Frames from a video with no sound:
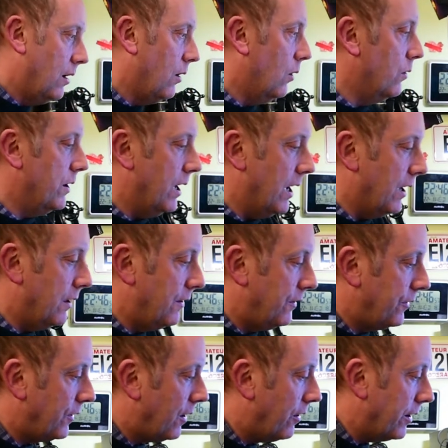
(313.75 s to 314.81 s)
Oh yeah,
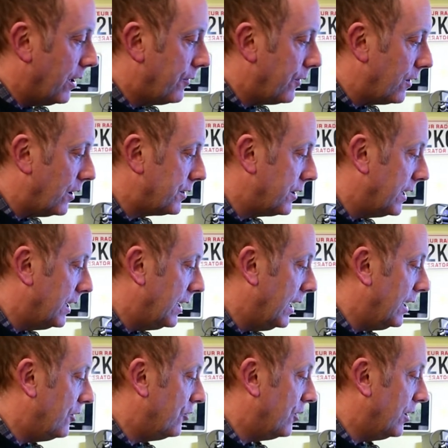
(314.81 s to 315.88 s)
sorry, I forgot to engage